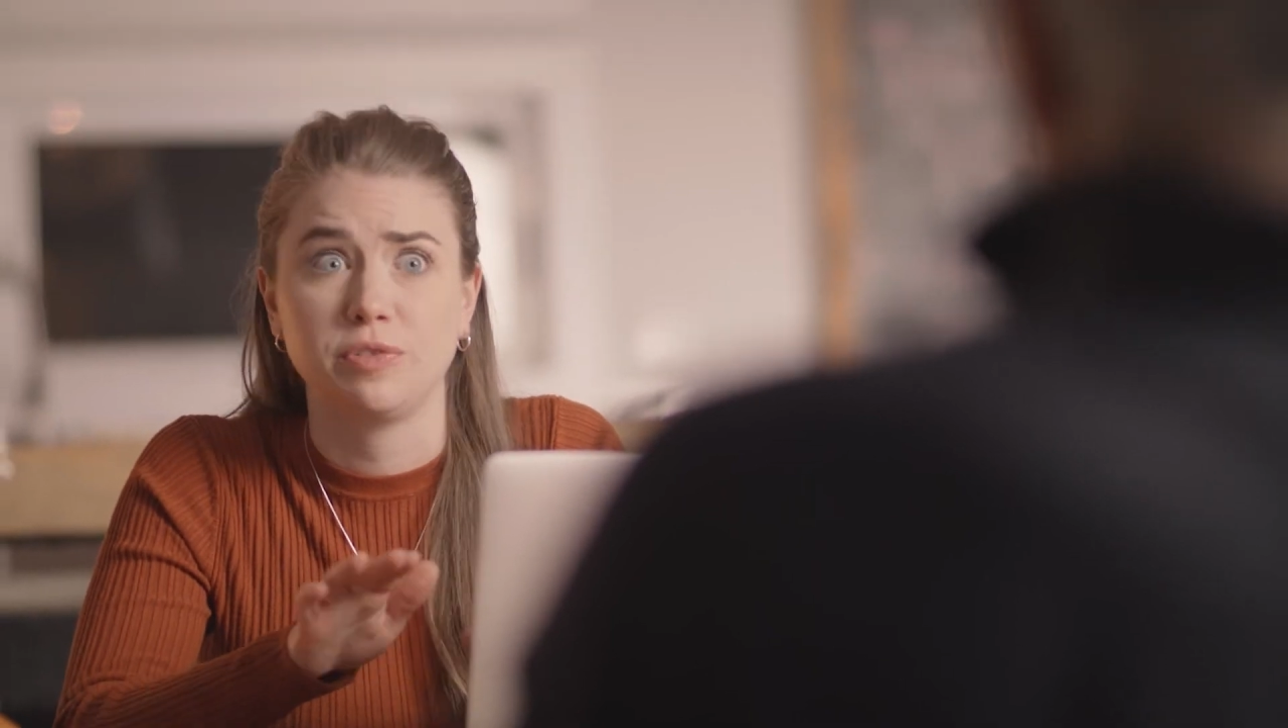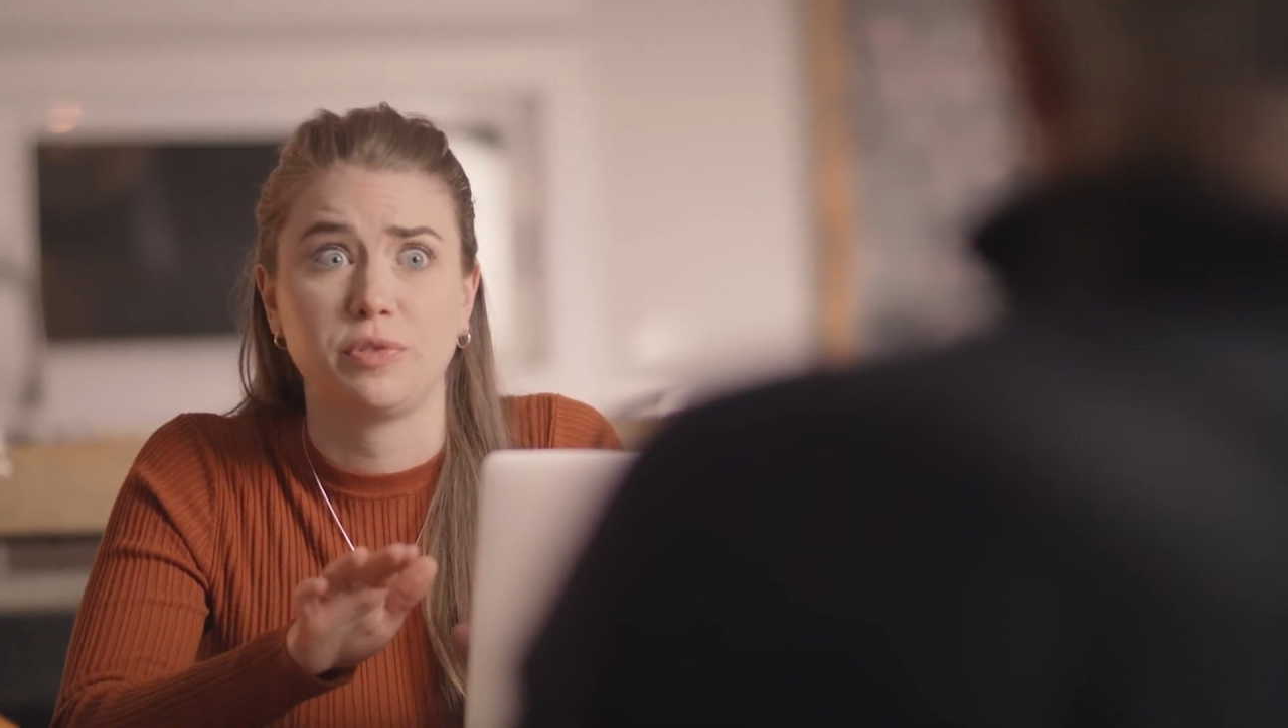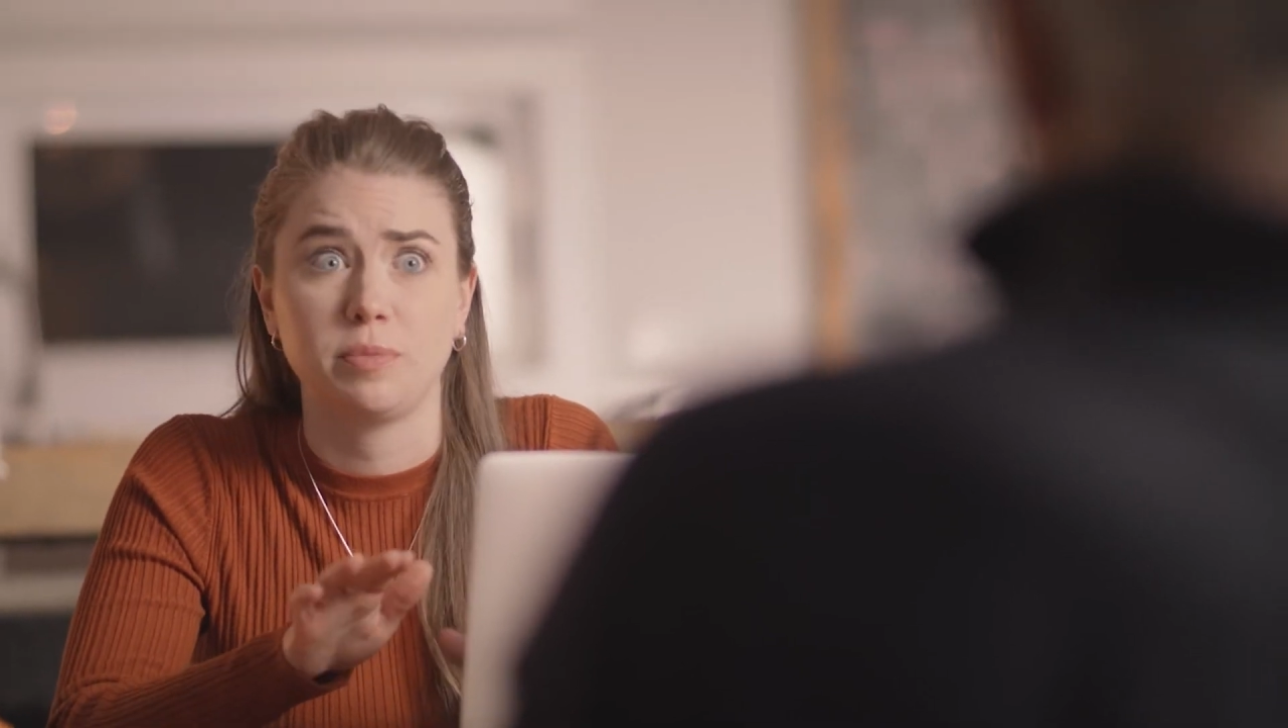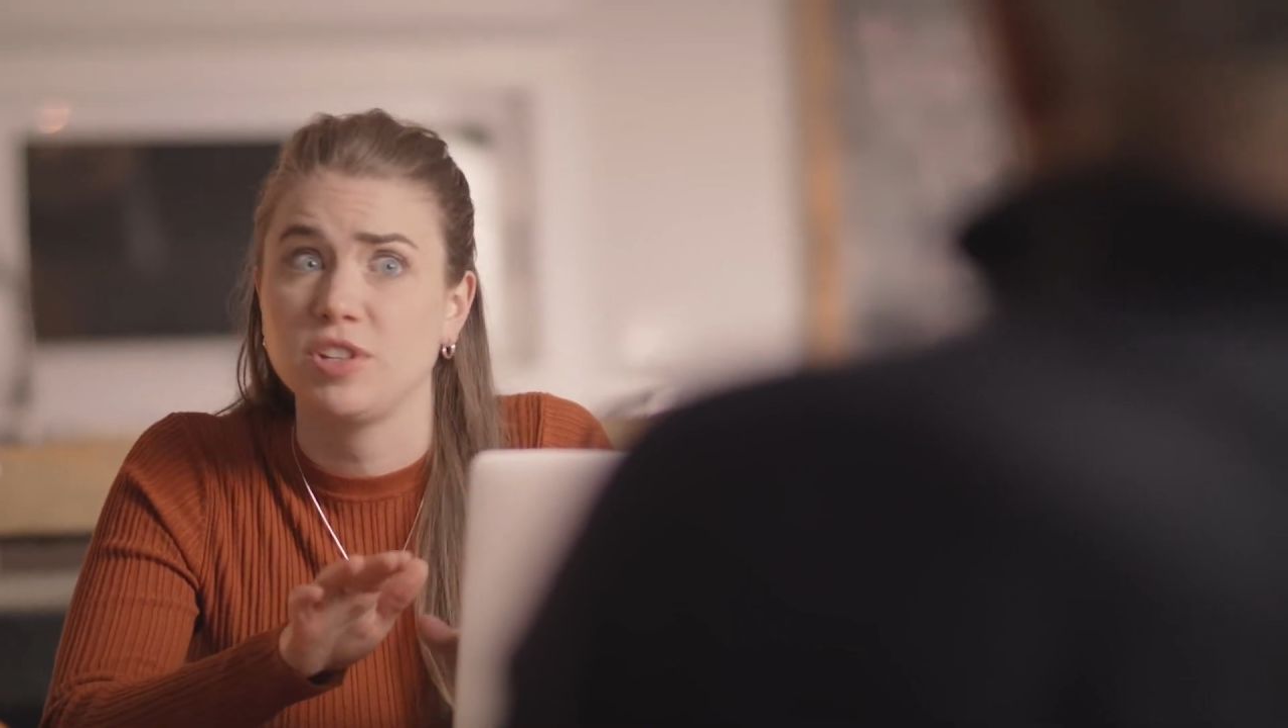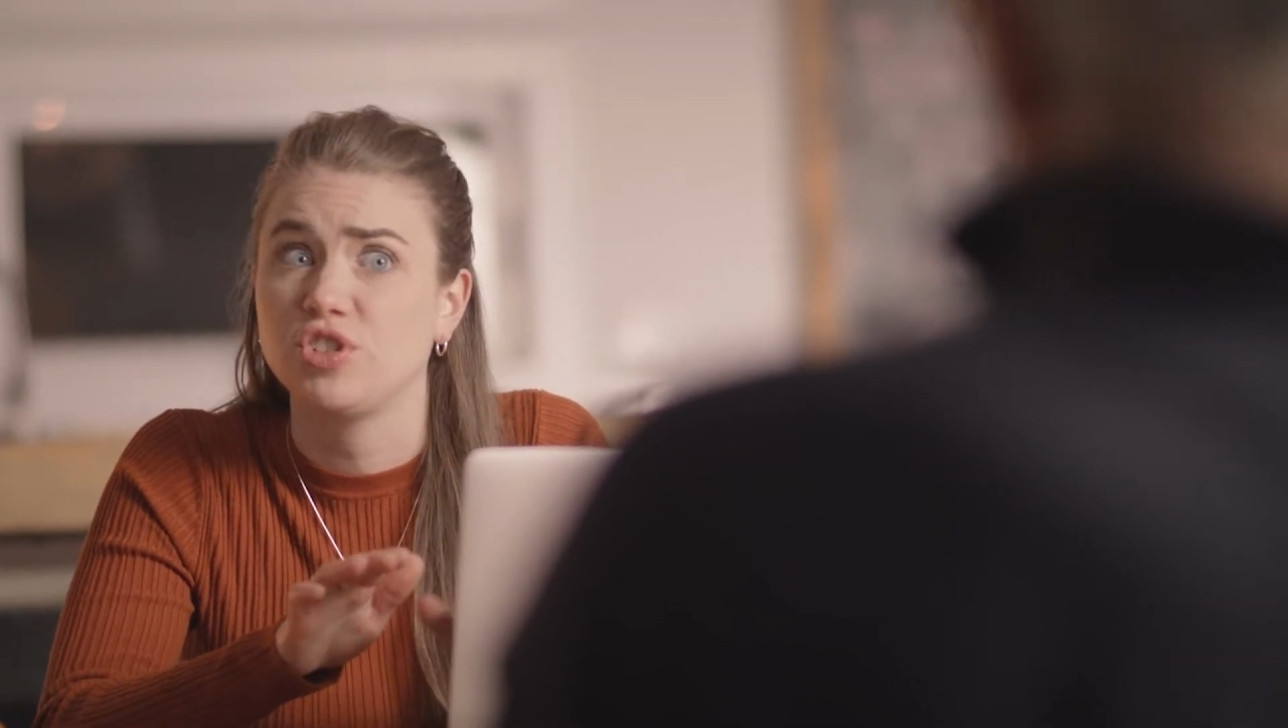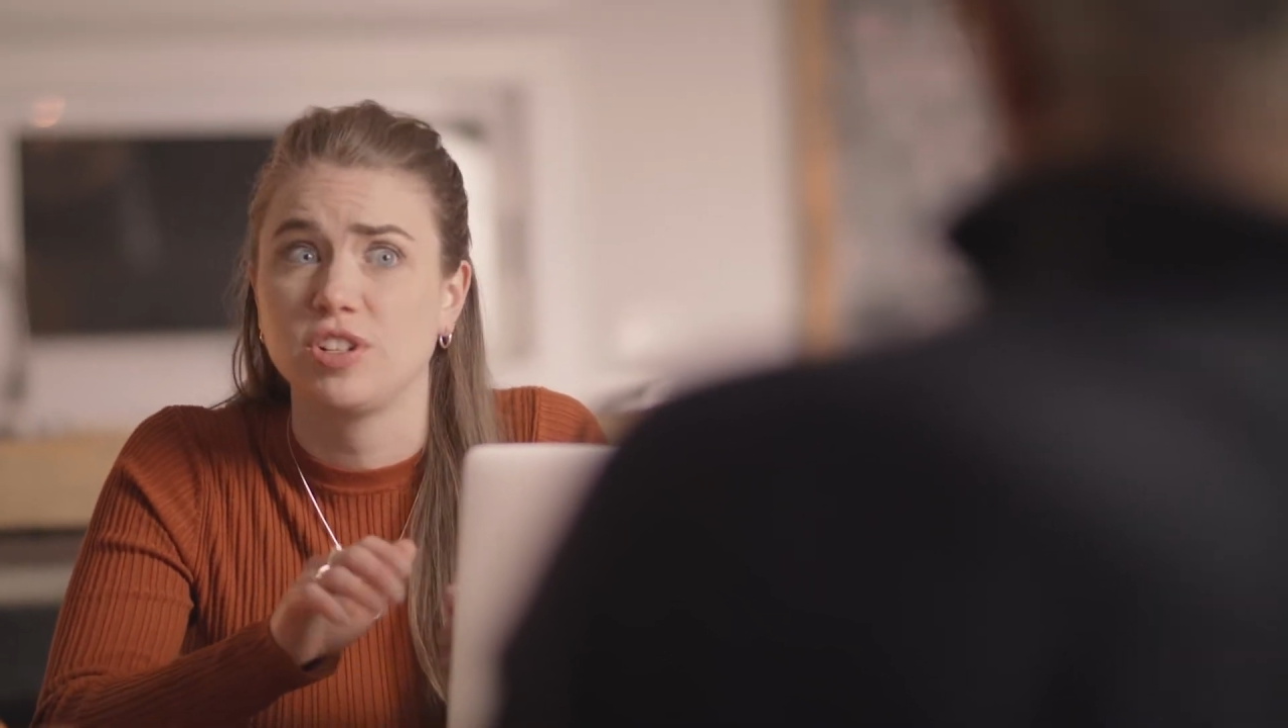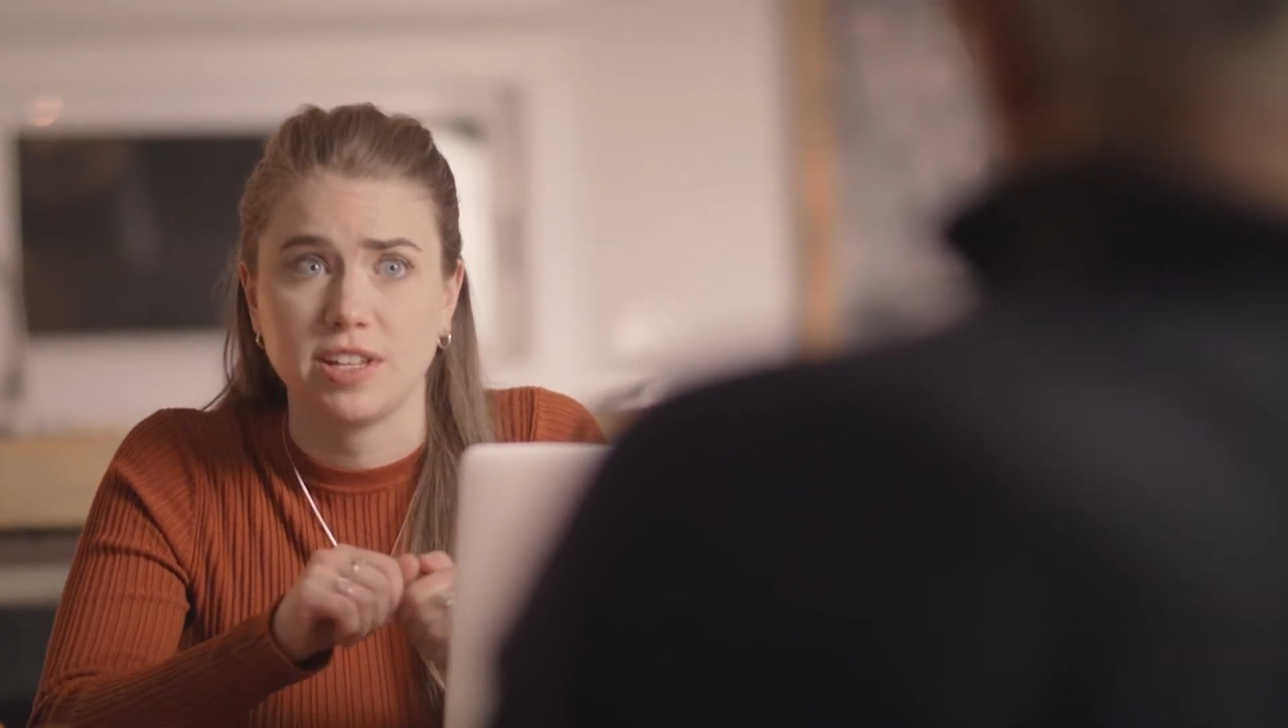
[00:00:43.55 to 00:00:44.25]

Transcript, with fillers: information